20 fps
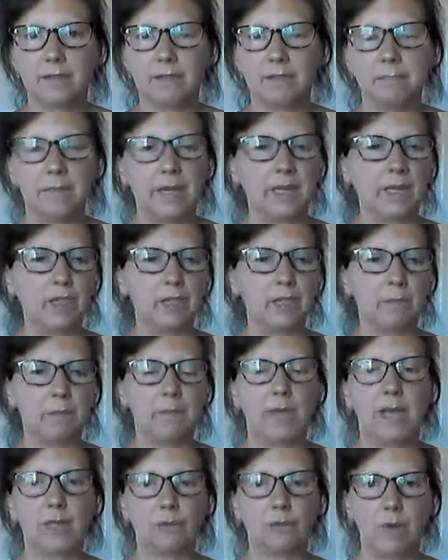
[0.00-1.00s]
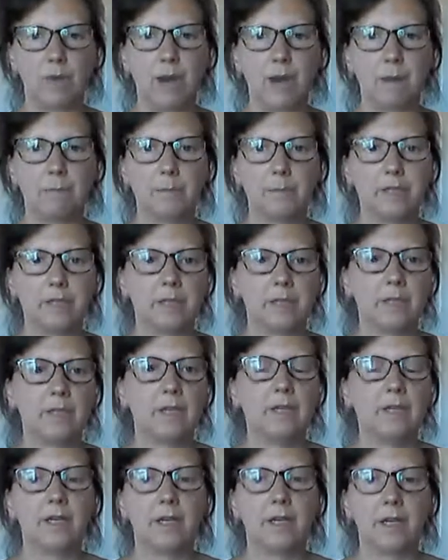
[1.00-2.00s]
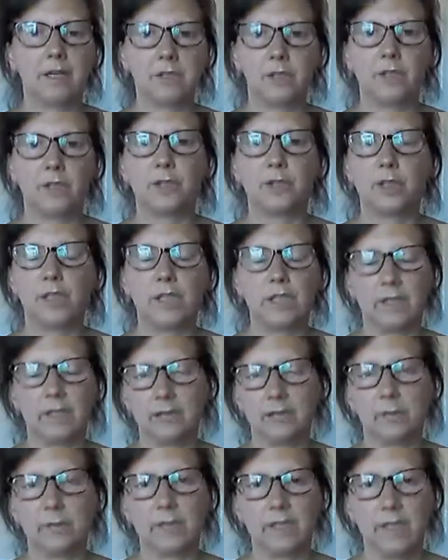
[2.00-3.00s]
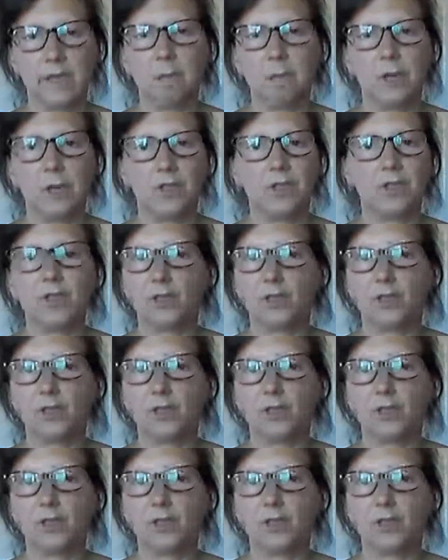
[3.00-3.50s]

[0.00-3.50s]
Making some nice wraps as an alternative to a sandwich.